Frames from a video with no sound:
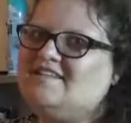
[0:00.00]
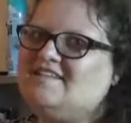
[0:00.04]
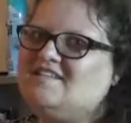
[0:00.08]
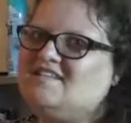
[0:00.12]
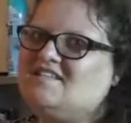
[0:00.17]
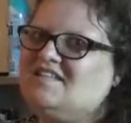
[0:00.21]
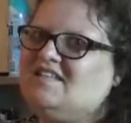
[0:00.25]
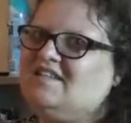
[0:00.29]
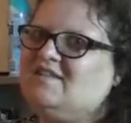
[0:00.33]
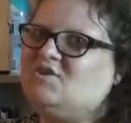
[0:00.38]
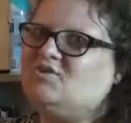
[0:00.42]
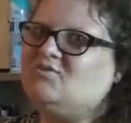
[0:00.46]

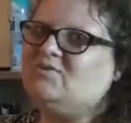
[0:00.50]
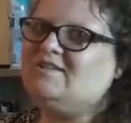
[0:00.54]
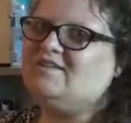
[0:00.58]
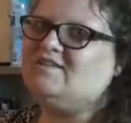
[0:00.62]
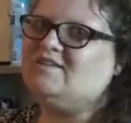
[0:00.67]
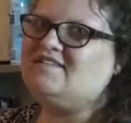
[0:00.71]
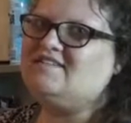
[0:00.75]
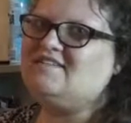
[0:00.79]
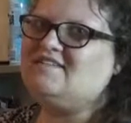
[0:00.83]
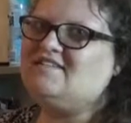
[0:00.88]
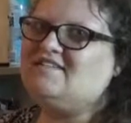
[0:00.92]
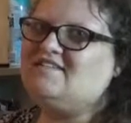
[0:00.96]
this
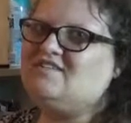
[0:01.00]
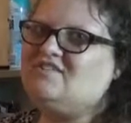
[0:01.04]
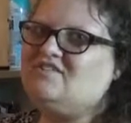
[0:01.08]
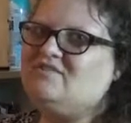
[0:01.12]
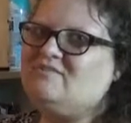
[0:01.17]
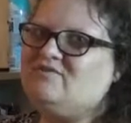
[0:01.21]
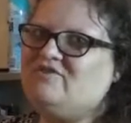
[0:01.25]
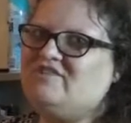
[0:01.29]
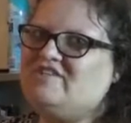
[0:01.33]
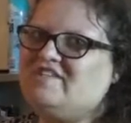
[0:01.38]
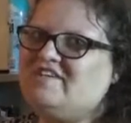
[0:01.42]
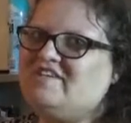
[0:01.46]
literalist
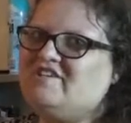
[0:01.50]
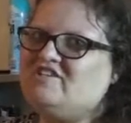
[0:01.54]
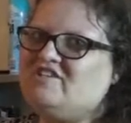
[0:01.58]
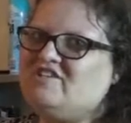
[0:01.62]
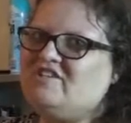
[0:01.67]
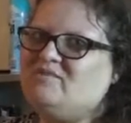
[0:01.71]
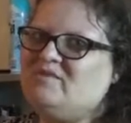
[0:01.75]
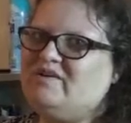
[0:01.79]
interpretation